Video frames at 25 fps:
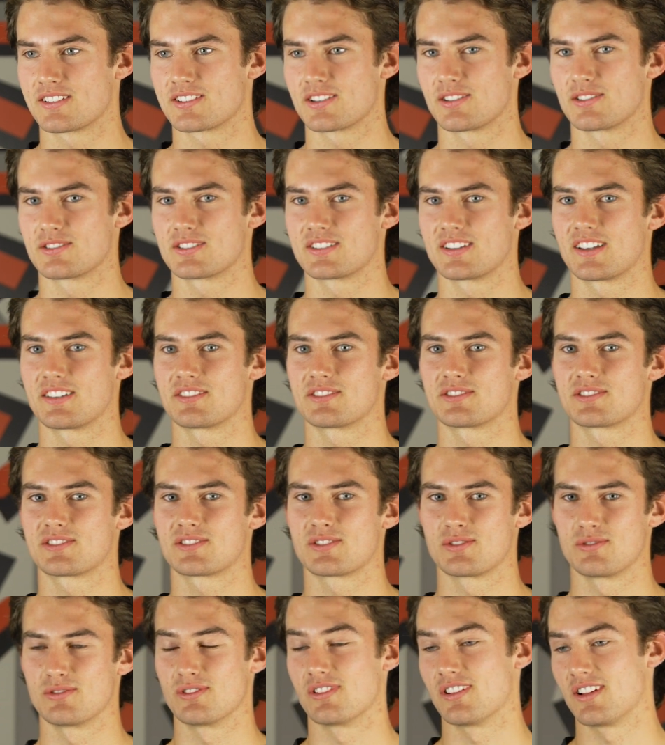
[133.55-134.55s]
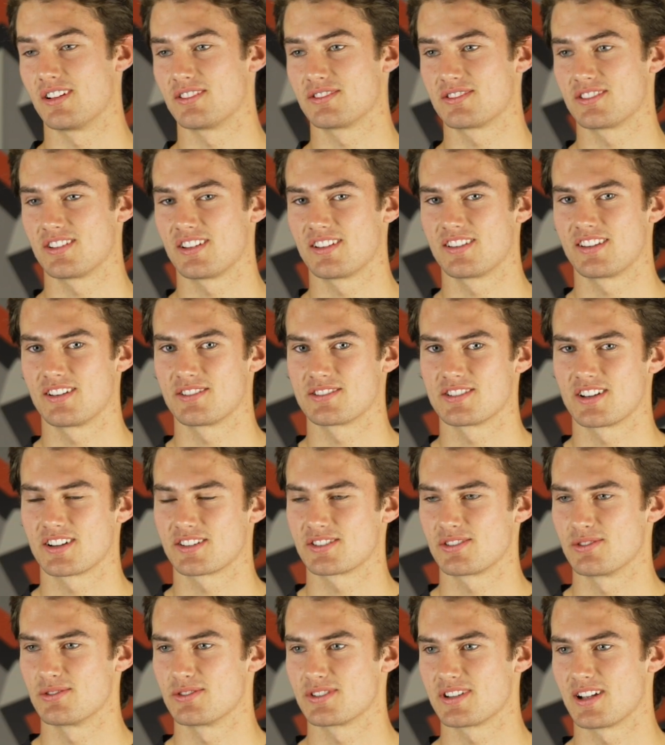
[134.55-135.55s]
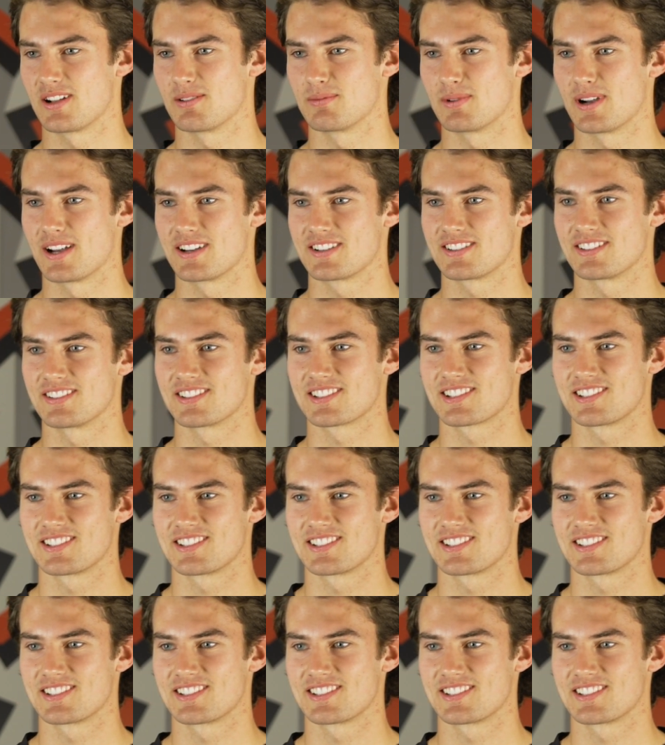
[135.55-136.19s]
So there was 2 loves. There was like 2 celebrations